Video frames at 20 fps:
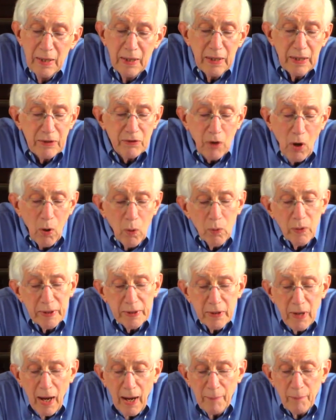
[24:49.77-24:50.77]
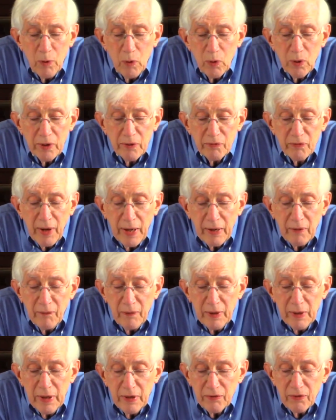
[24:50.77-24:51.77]
It's only Tom who could have taken the
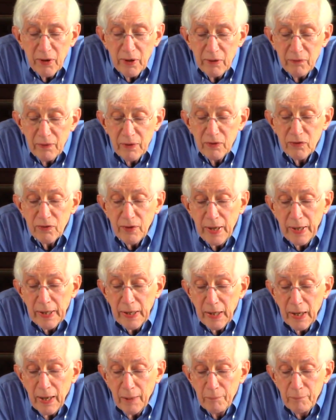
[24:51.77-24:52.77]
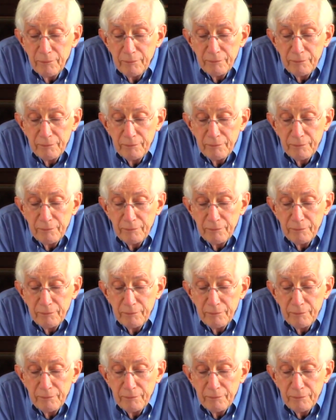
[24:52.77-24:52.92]
initiative in setting it up.